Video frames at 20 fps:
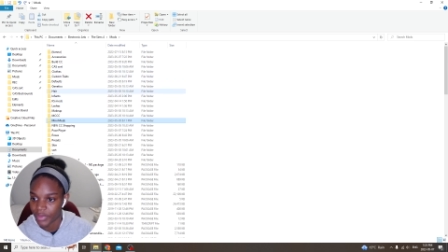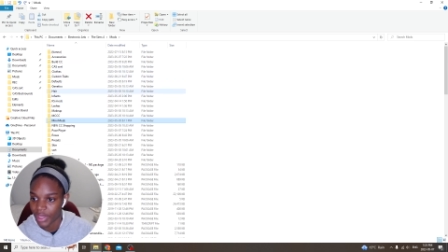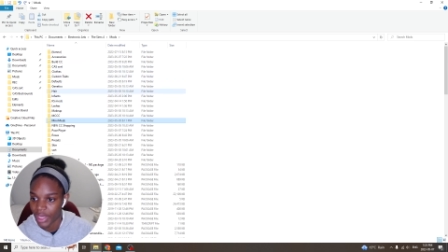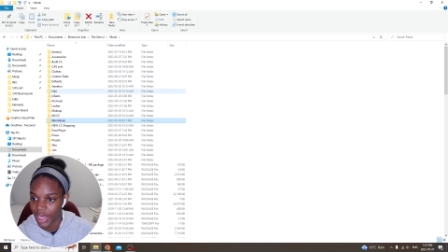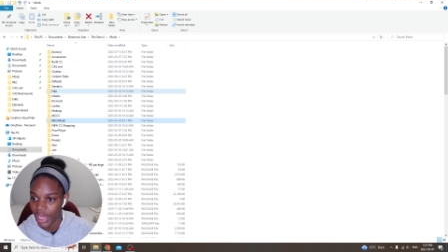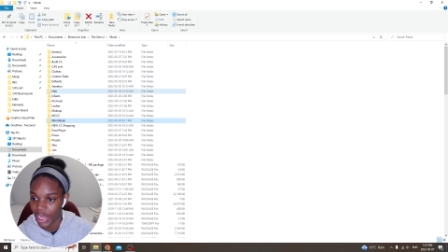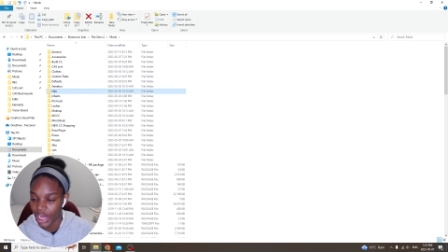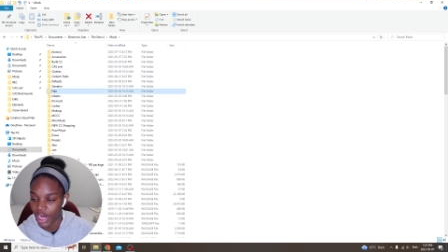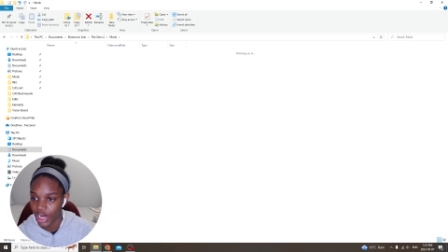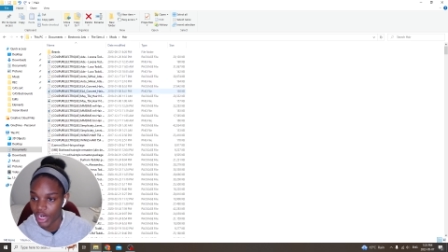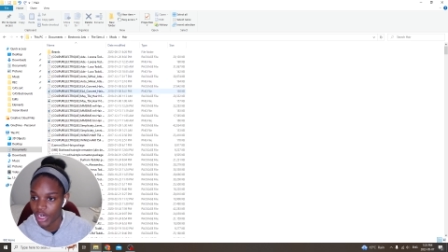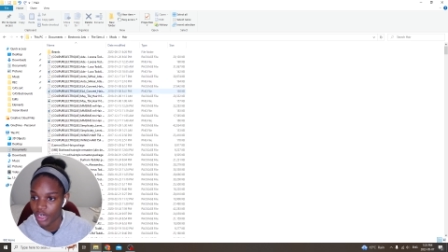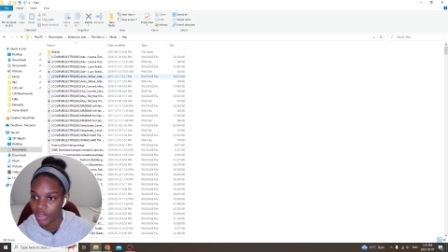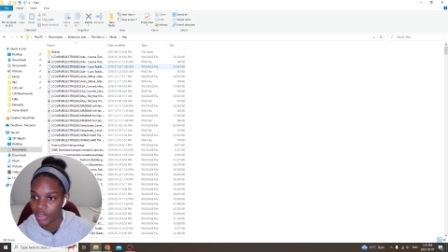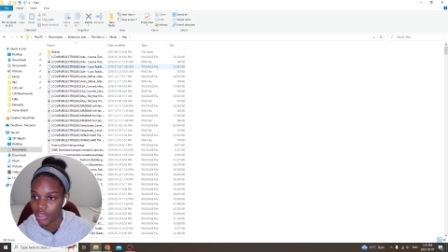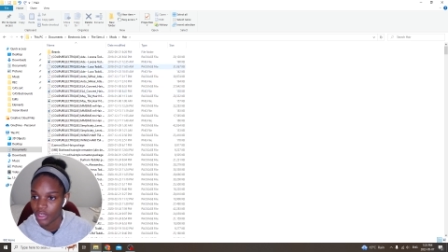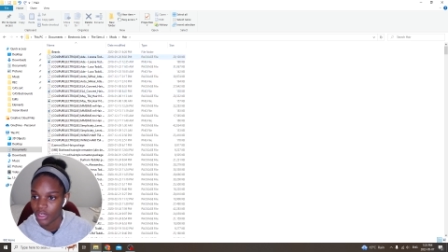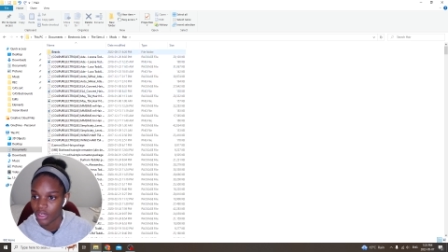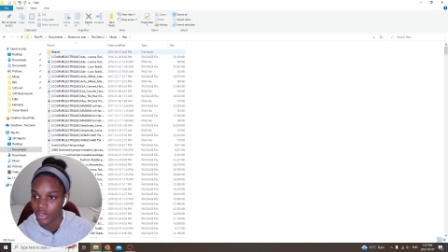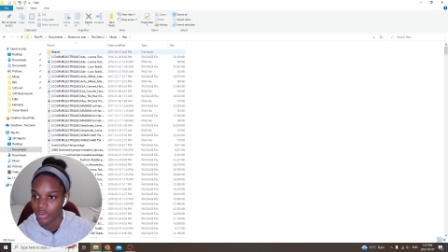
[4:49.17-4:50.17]
hair,
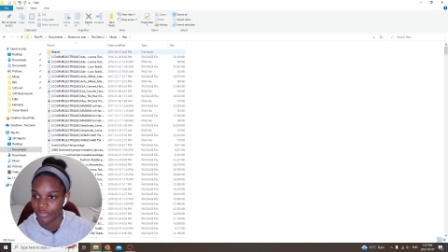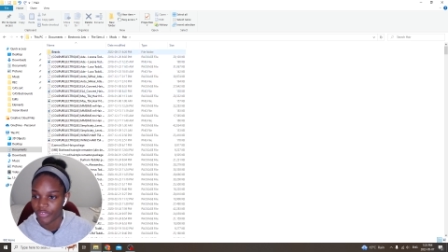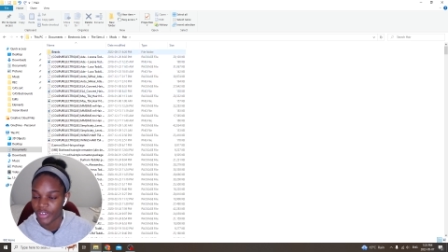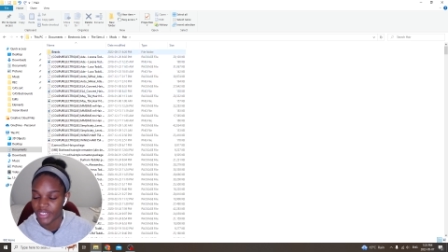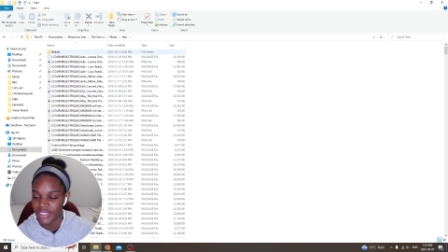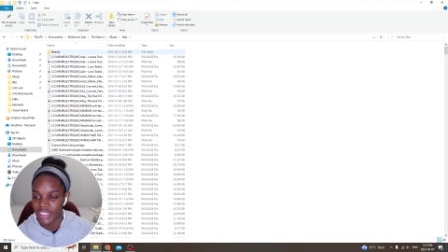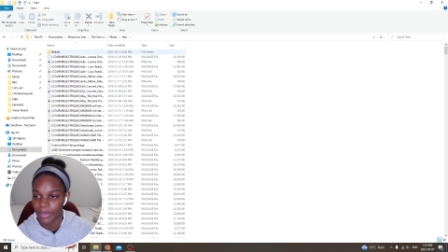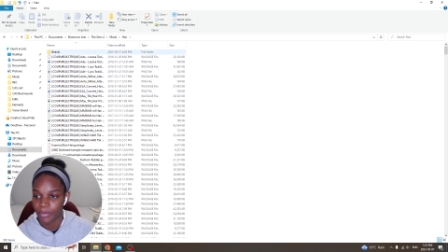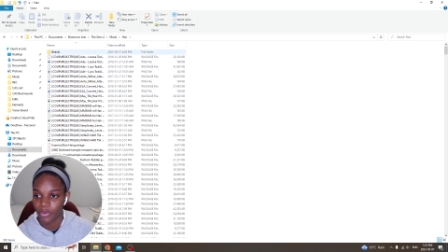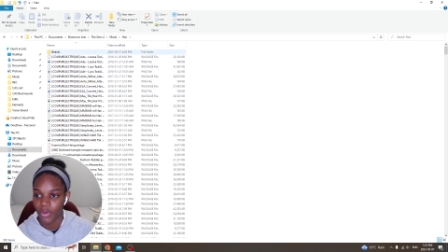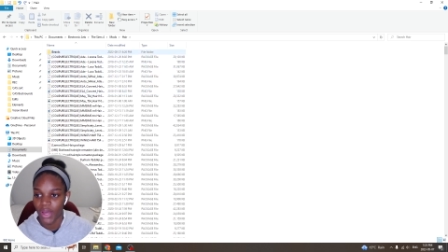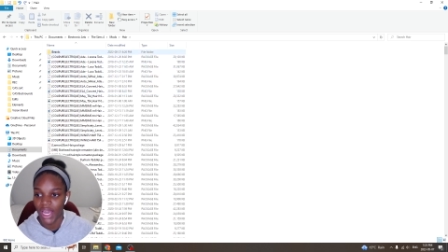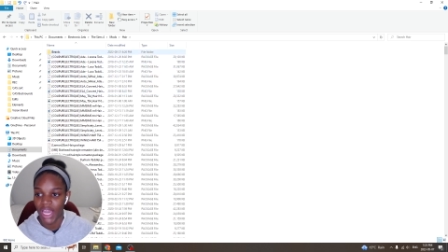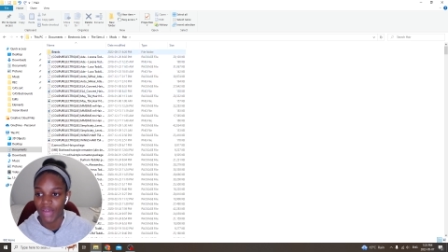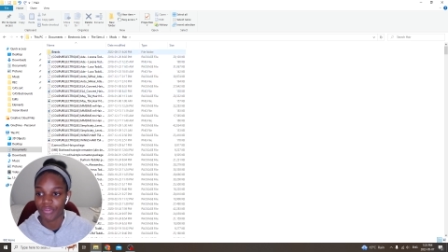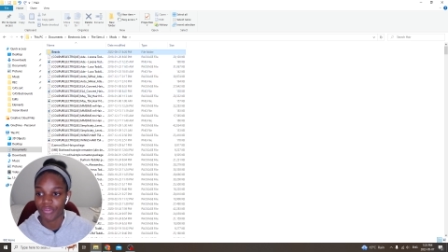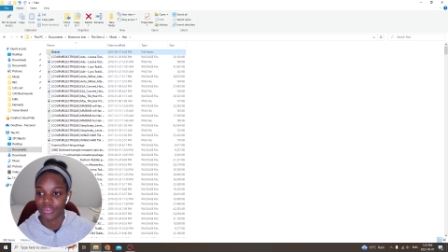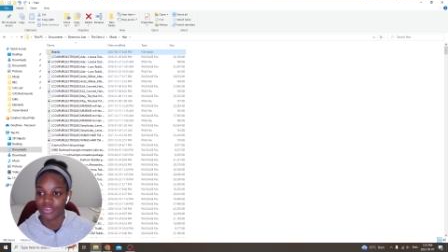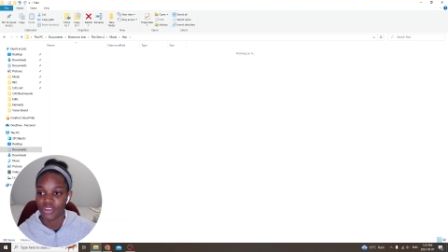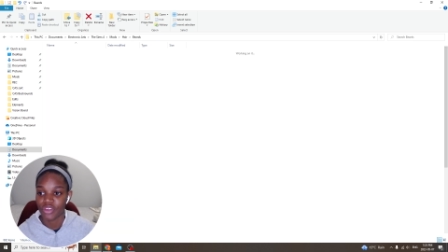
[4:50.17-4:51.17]
for example, I have
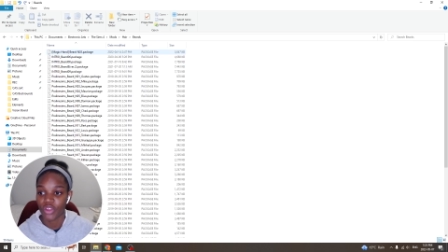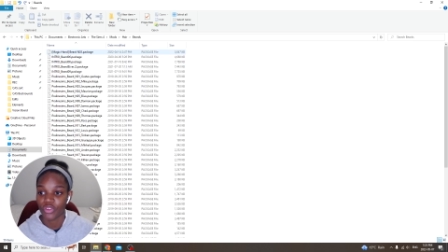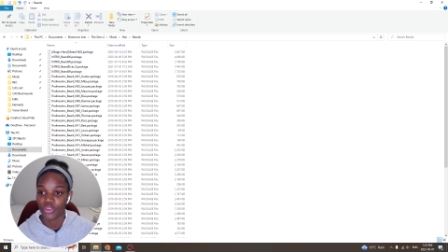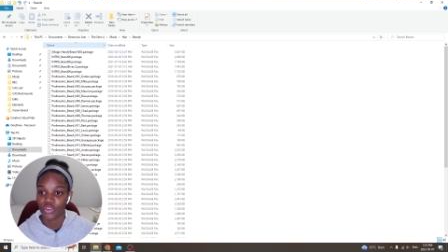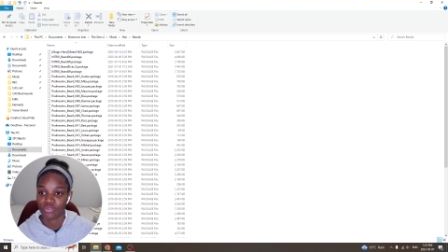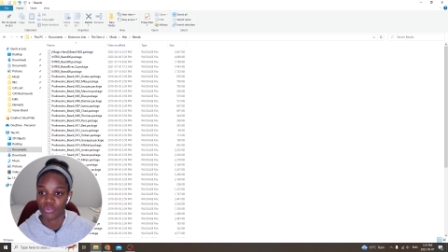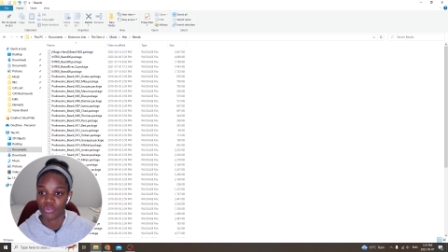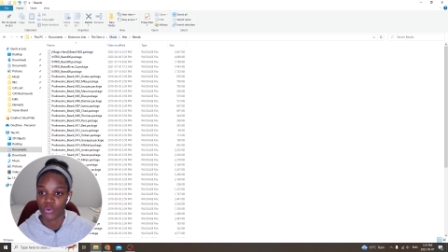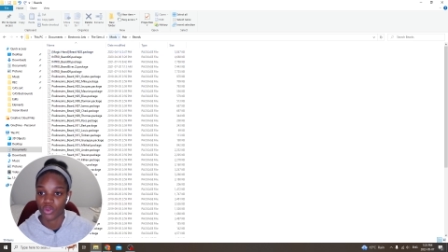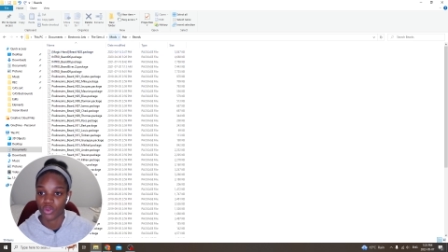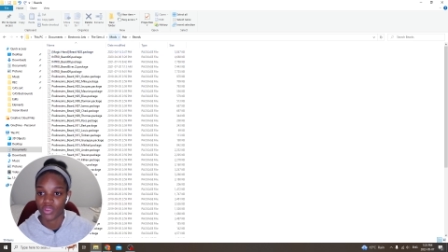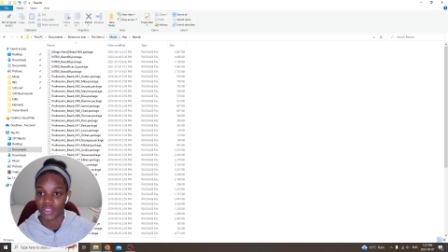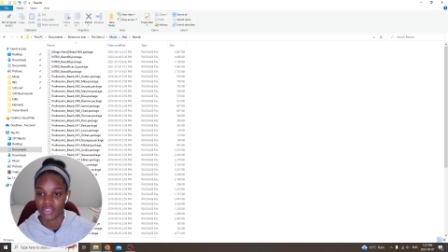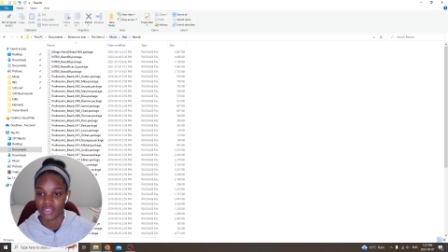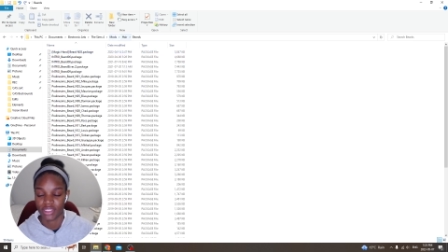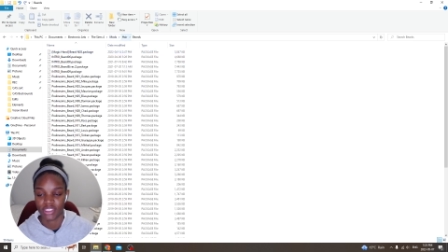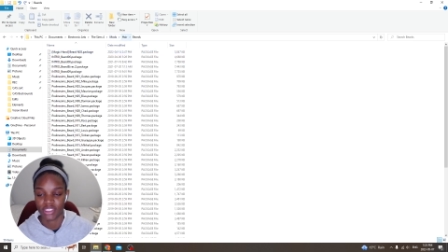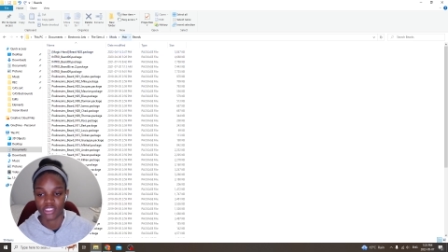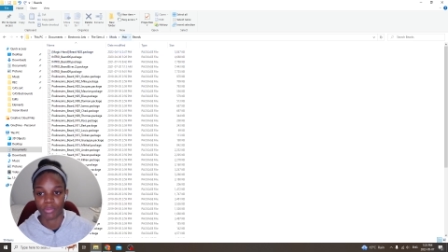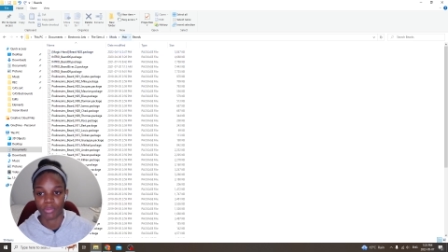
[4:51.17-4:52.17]
another folder that
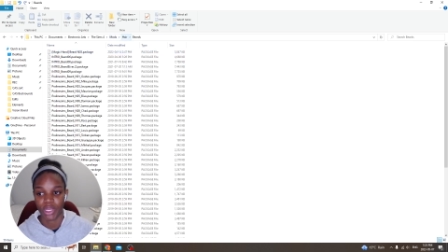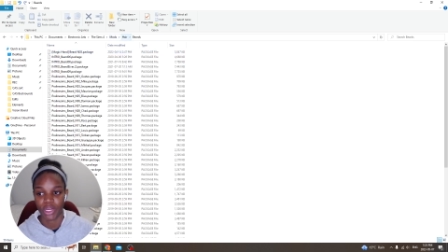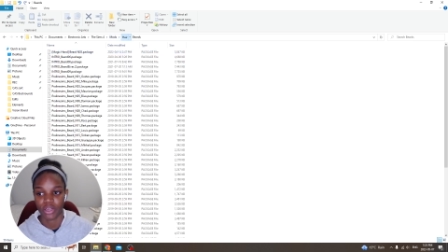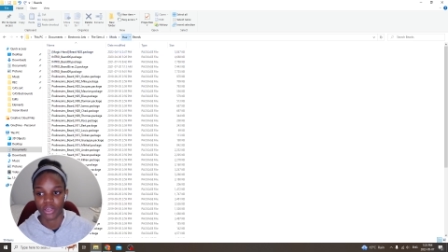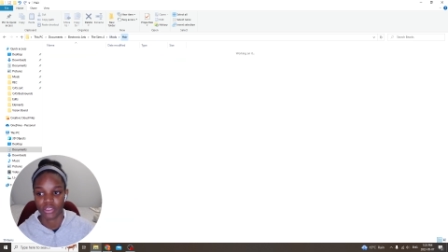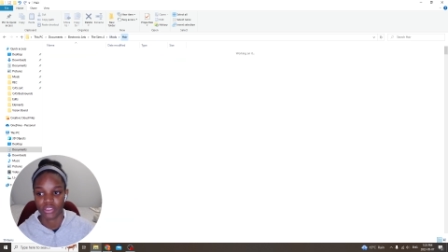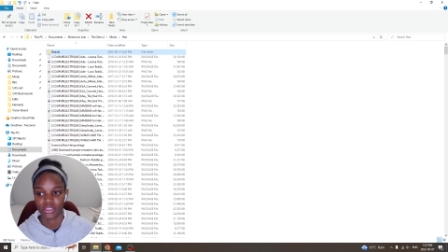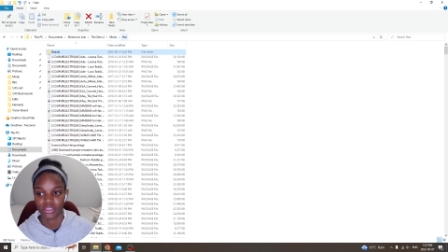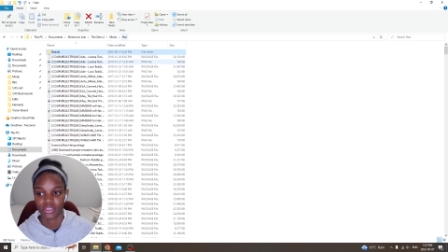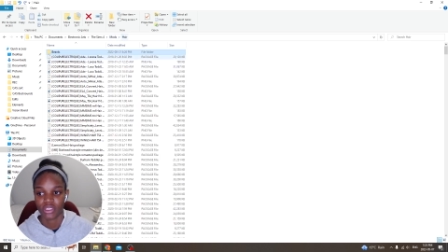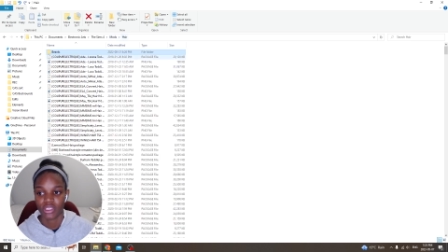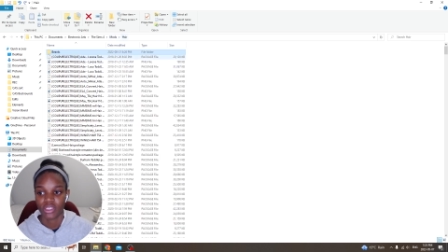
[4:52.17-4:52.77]
says beards.